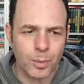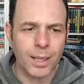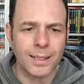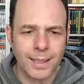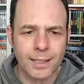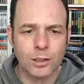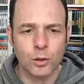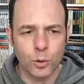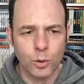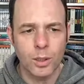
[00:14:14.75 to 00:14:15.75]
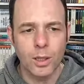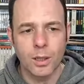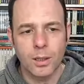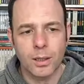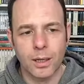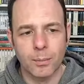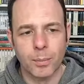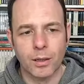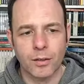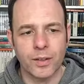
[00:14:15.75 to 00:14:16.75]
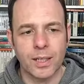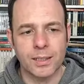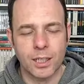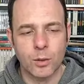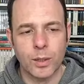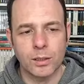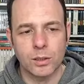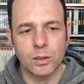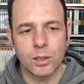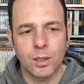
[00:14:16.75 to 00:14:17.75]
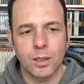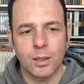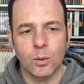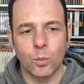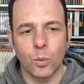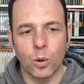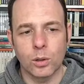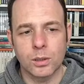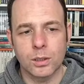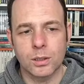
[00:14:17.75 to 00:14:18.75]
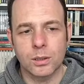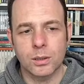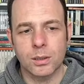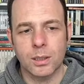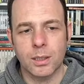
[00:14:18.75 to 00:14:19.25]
Black Cat 2, part of the VSA range, was...